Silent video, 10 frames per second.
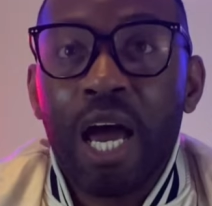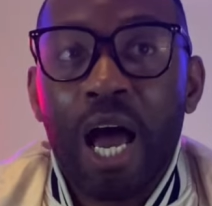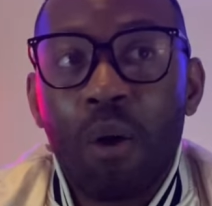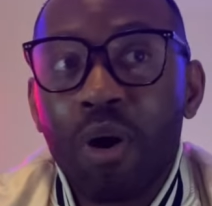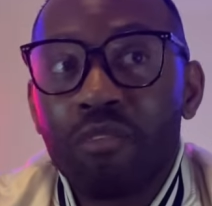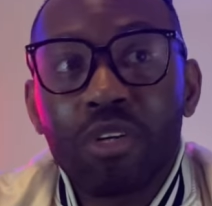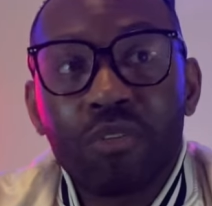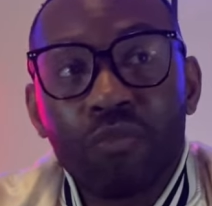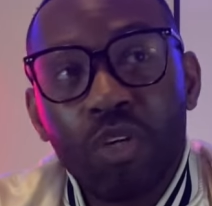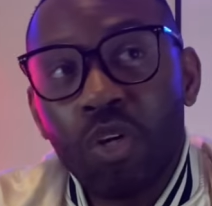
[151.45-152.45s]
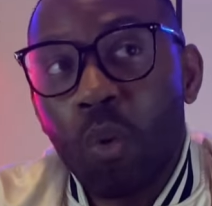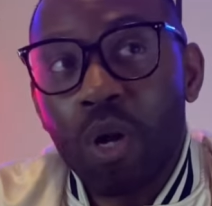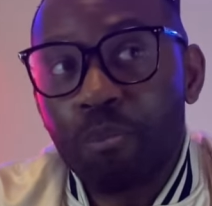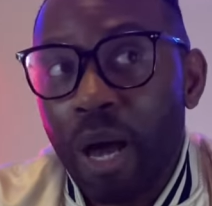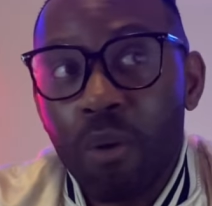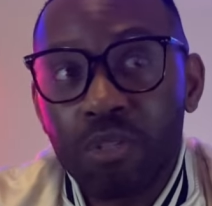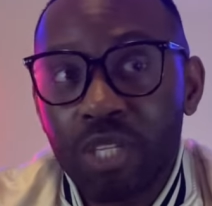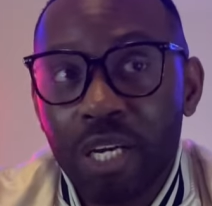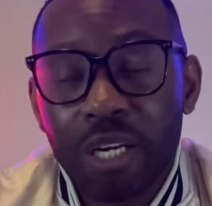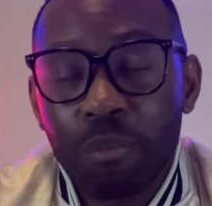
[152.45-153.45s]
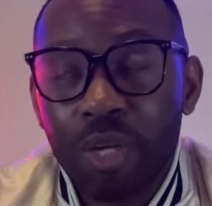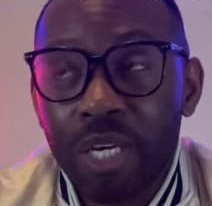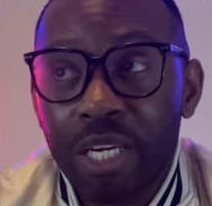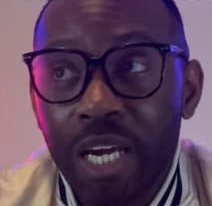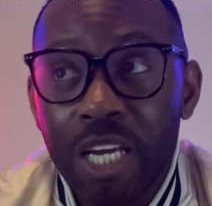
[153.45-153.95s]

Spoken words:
However, you know what? Power is not going to play